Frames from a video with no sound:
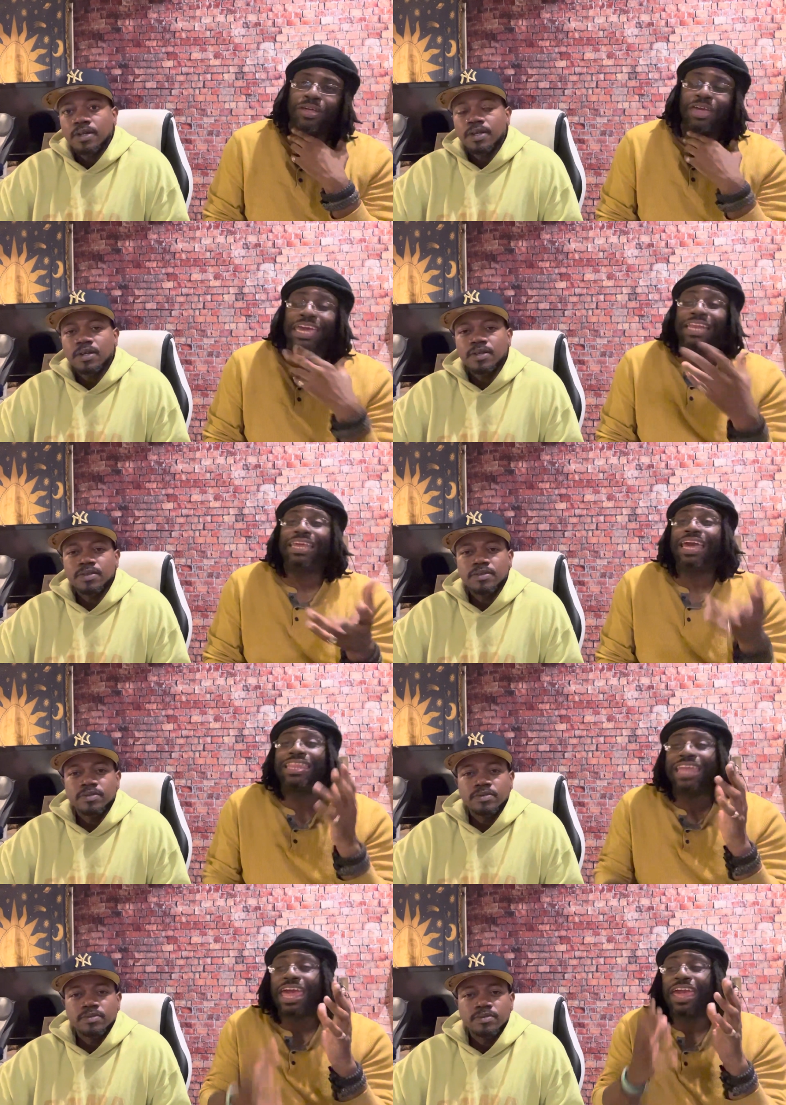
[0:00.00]
Speaker 1: it takes
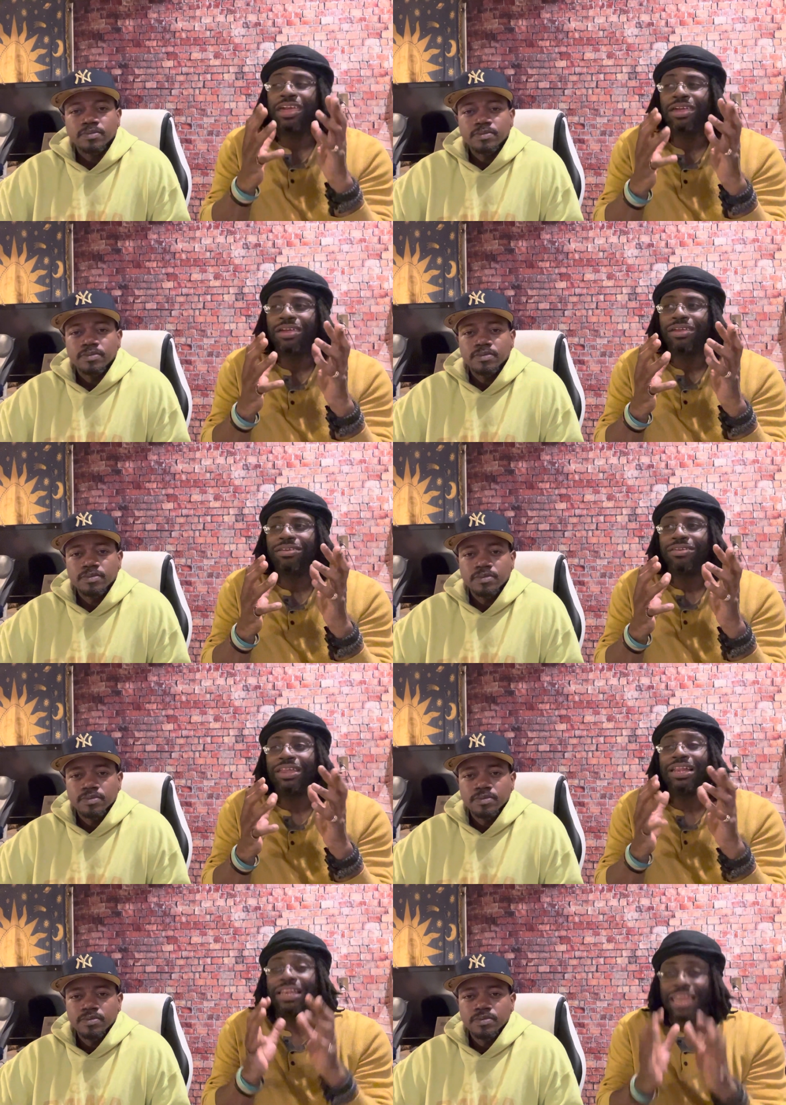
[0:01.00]
a
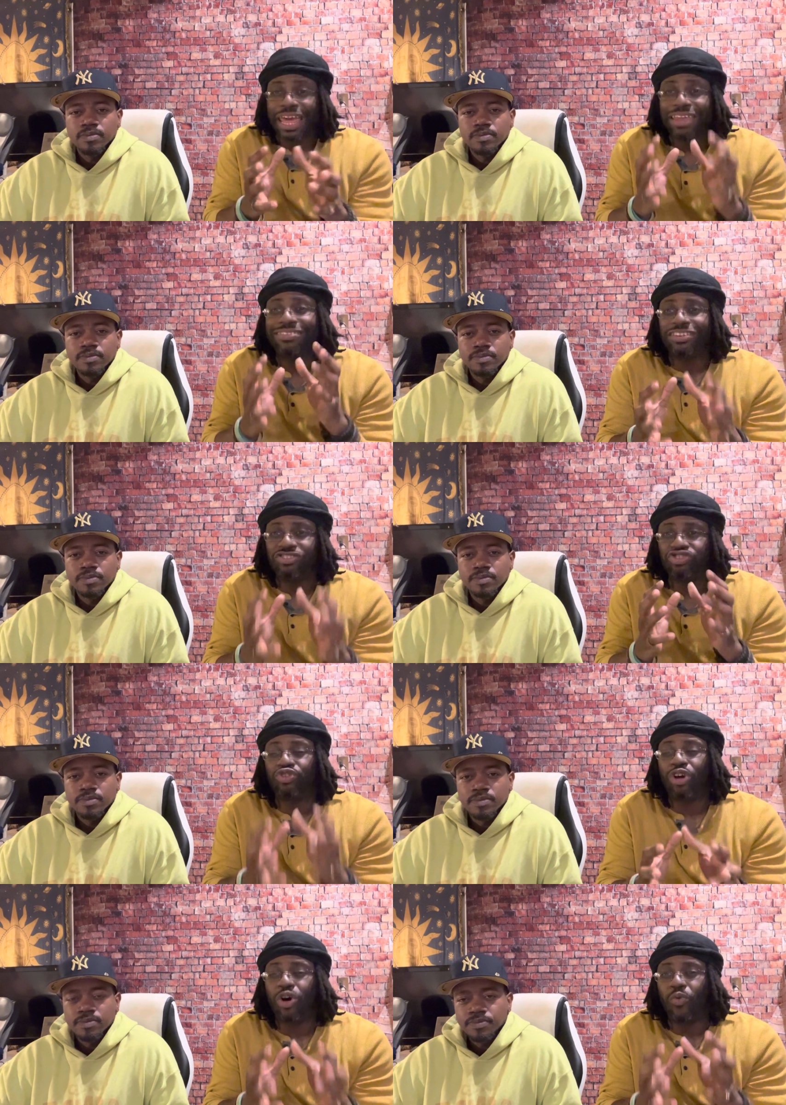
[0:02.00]
less than
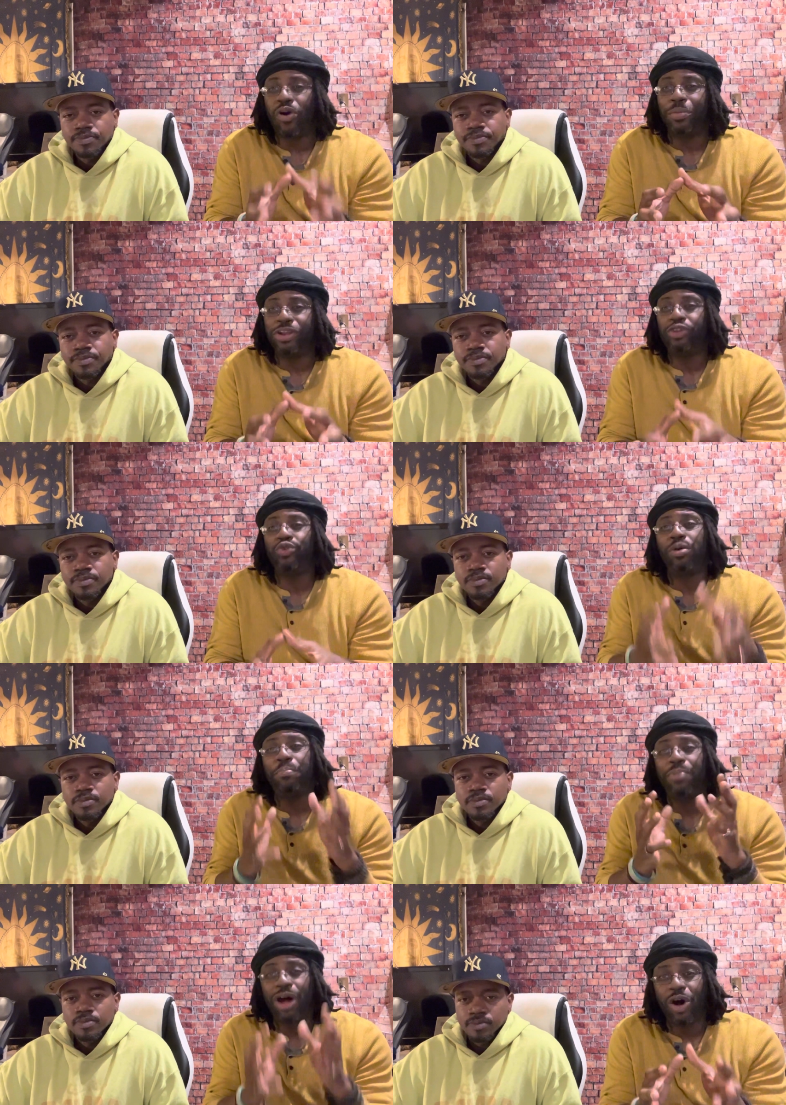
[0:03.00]
strong woman to
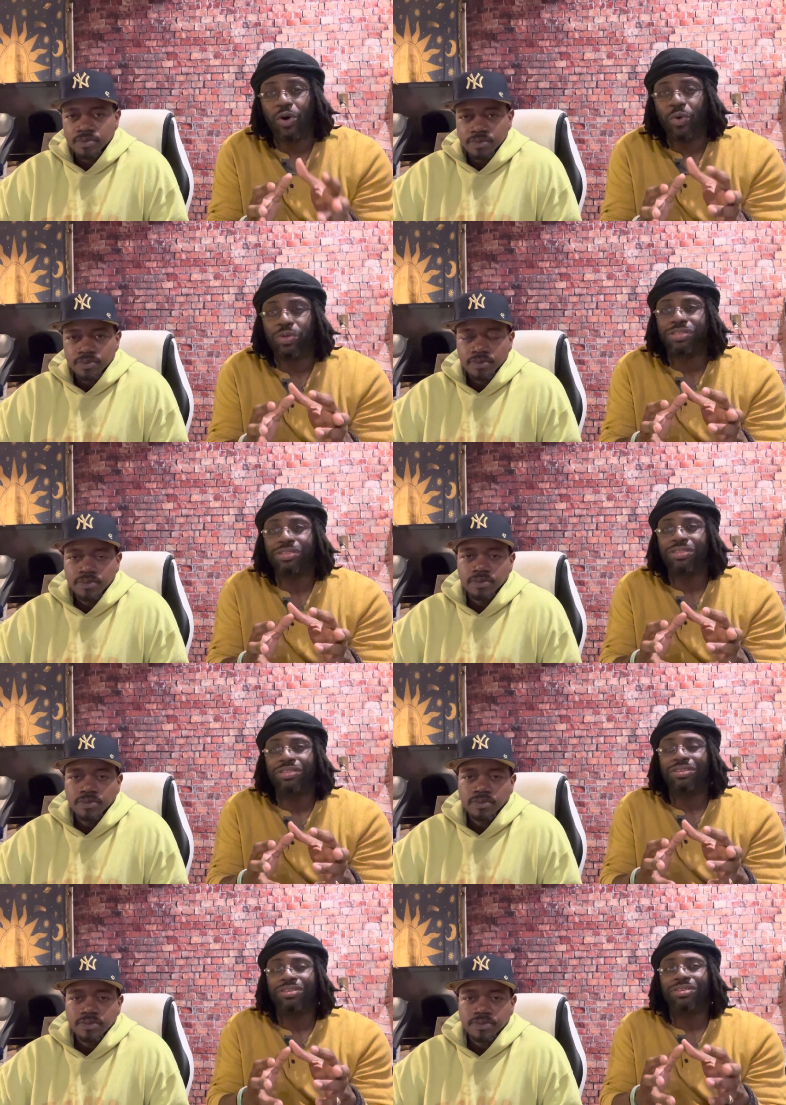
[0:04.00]
oppose mm-hmm.
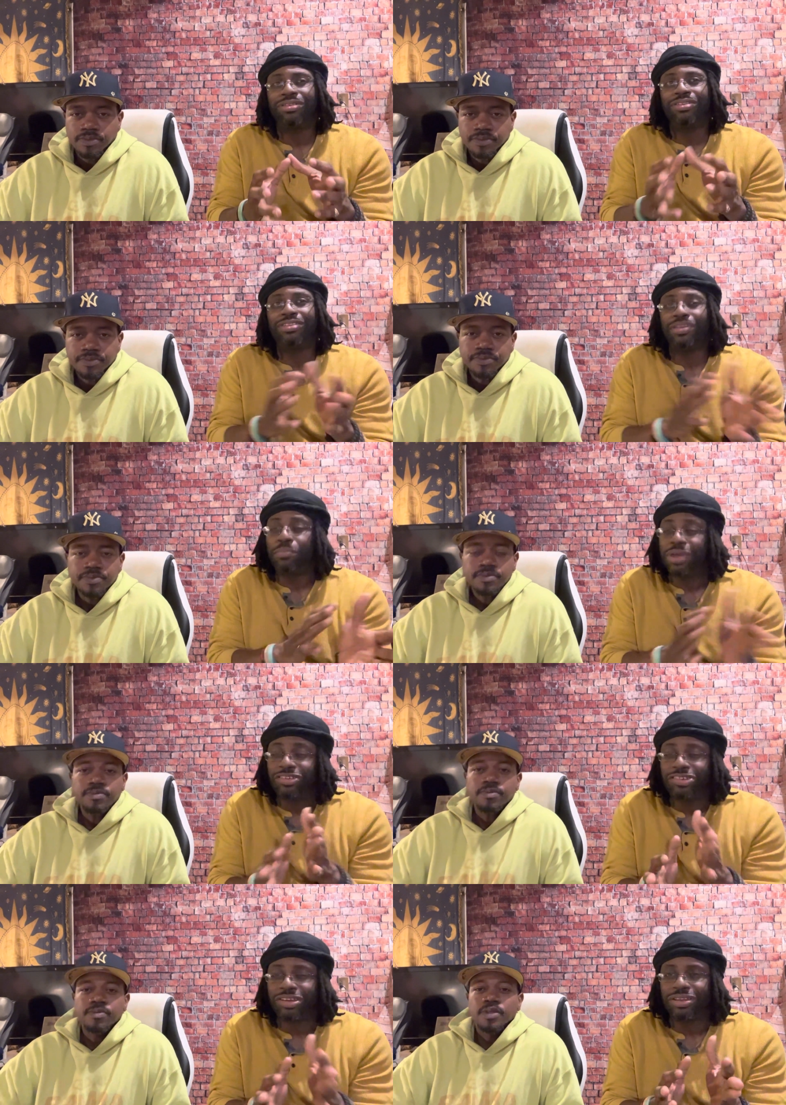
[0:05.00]

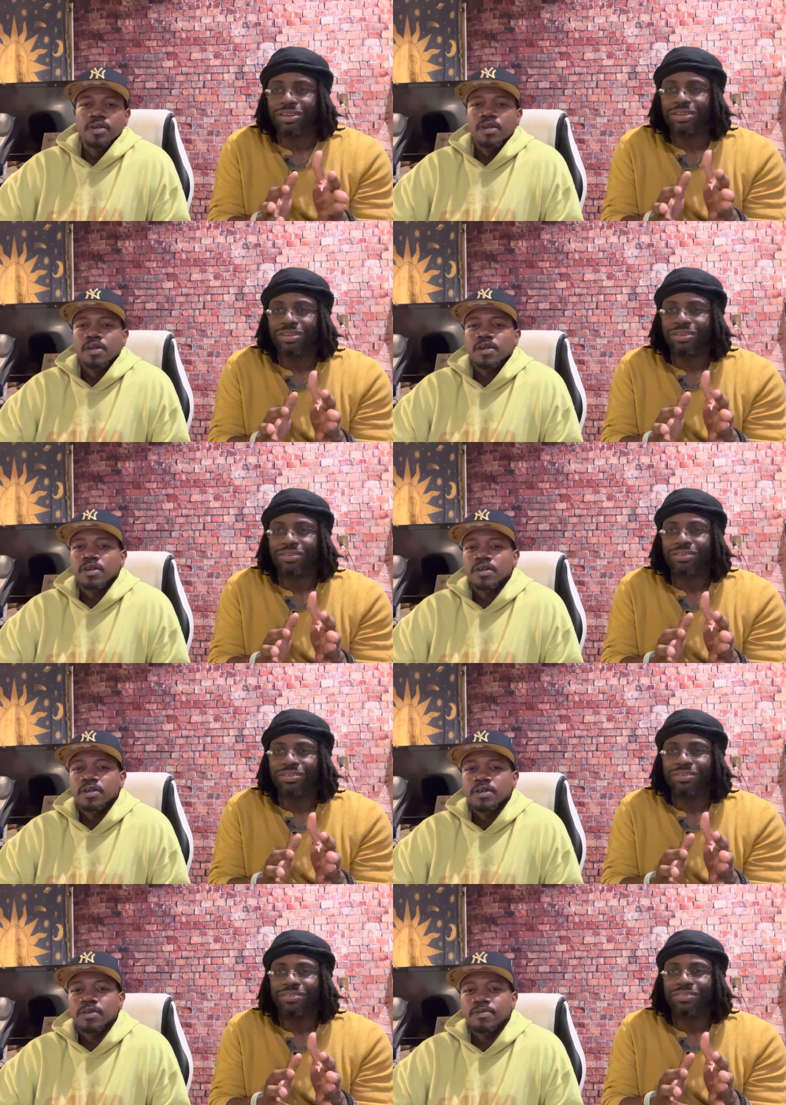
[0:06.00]
Speaker 2: submission.
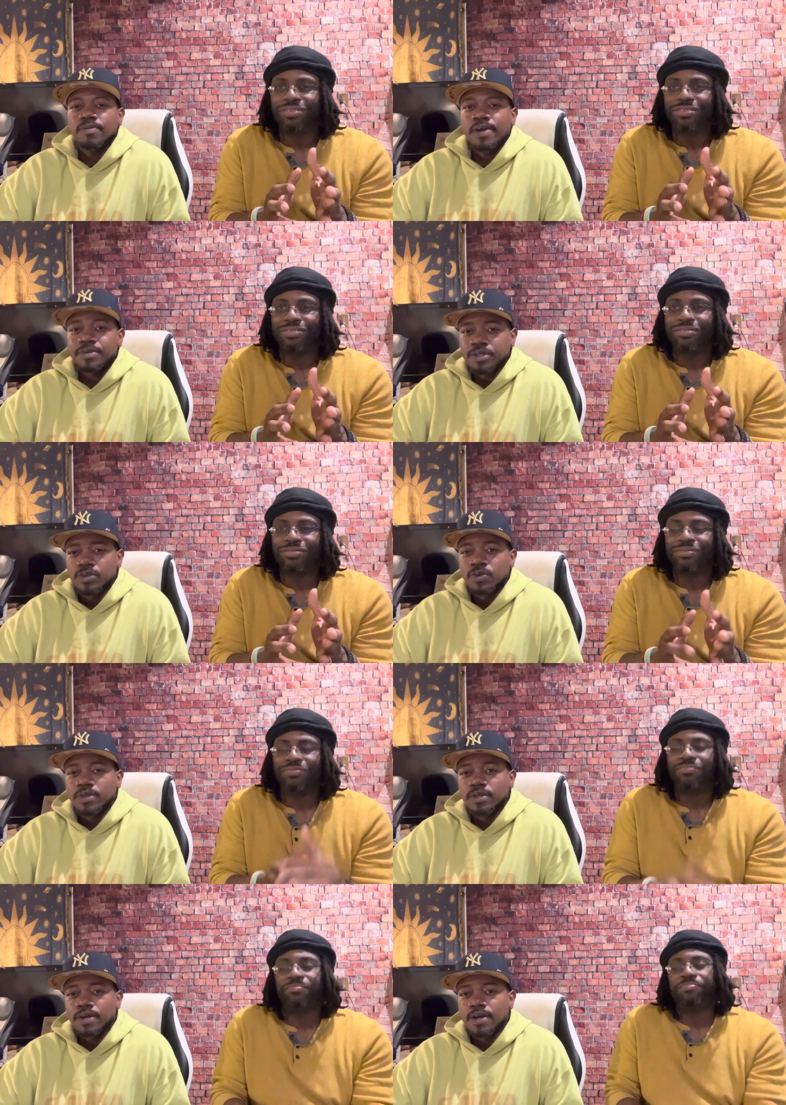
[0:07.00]
Absolutely.
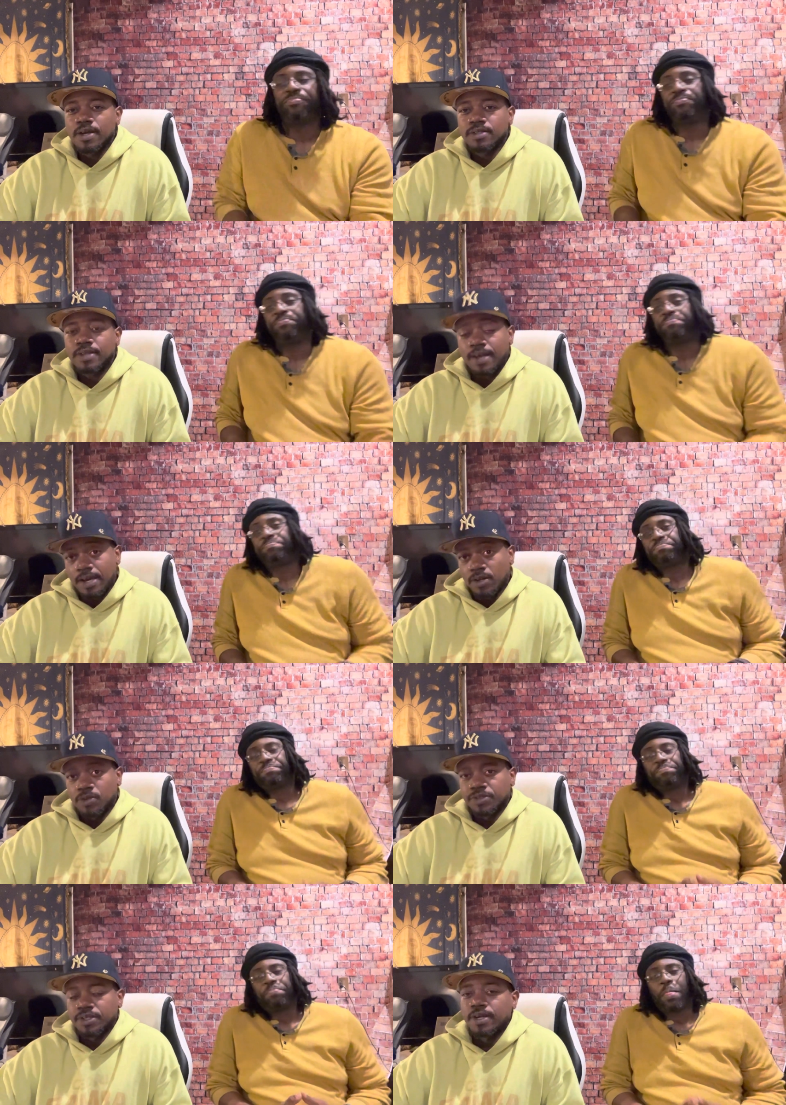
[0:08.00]
And to add on
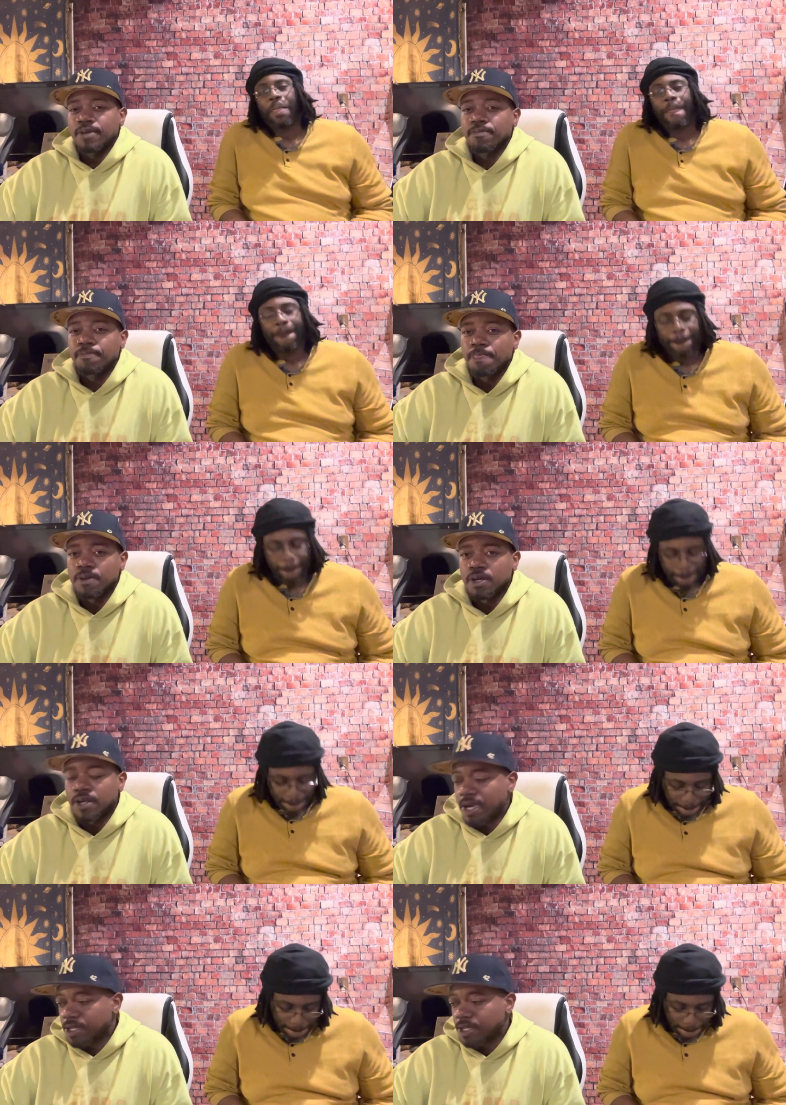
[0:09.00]
to that, a lot